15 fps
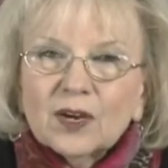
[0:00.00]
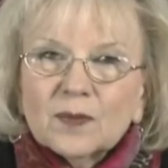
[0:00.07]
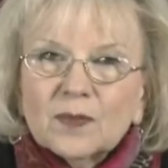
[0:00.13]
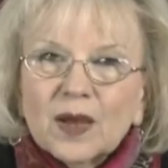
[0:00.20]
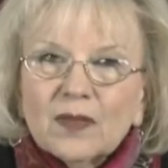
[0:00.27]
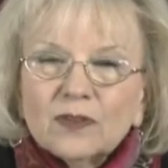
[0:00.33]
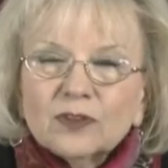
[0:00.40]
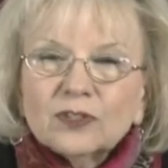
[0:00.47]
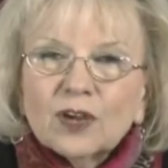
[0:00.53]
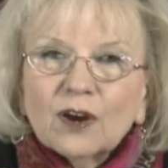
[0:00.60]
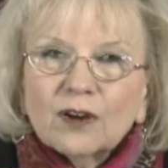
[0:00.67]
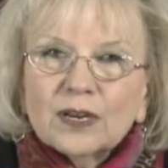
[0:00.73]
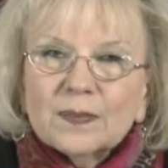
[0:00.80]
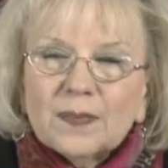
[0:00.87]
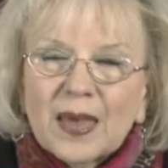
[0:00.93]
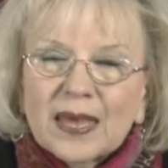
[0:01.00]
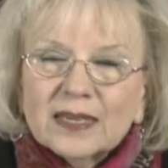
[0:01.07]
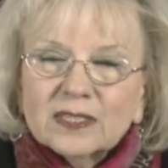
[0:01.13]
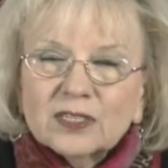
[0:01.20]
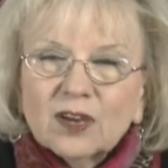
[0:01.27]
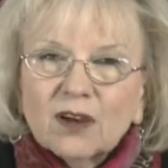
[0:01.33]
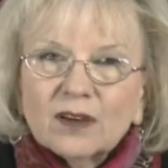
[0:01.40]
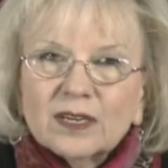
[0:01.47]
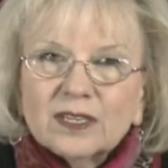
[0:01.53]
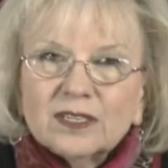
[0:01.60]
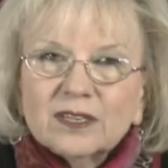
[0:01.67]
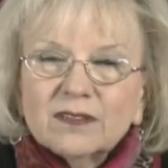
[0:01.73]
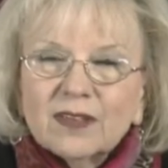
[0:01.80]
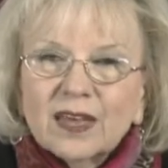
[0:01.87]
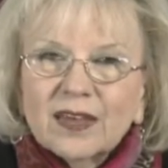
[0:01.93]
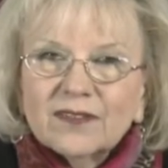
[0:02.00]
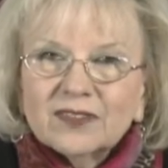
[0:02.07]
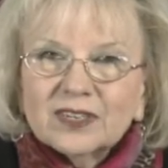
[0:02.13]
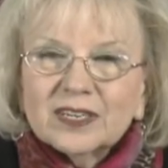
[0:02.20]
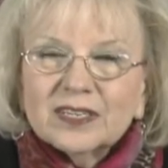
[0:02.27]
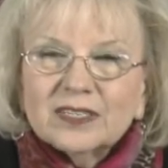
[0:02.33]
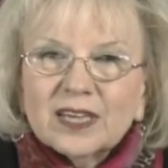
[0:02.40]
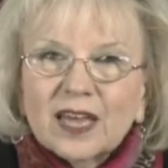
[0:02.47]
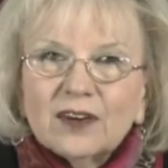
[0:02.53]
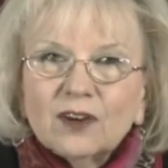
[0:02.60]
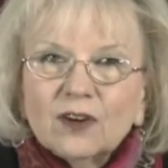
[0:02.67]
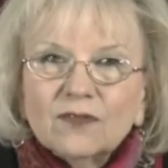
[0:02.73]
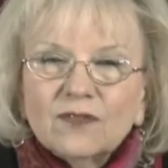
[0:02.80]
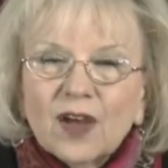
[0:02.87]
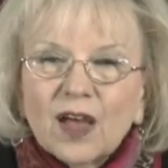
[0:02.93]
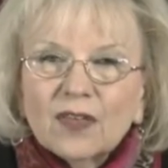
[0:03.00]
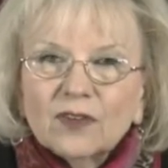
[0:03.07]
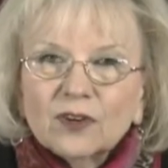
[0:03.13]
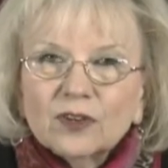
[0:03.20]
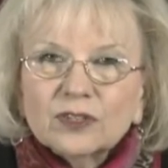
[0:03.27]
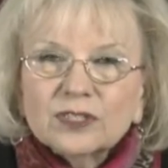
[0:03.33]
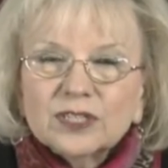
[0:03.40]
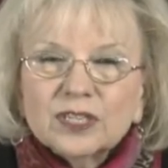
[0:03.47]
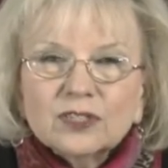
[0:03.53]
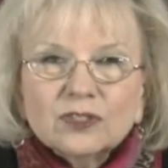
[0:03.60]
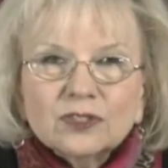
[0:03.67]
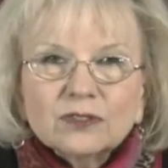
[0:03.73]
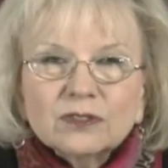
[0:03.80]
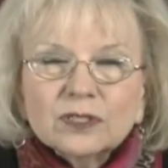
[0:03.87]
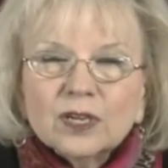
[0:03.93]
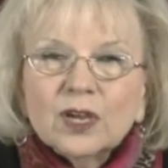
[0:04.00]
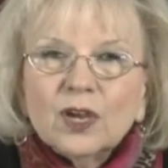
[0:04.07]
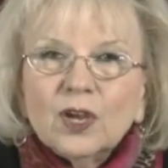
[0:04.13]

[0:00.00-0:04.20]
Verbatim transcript: Her mother's already passed on into the heavenlies, and her father, her sisters,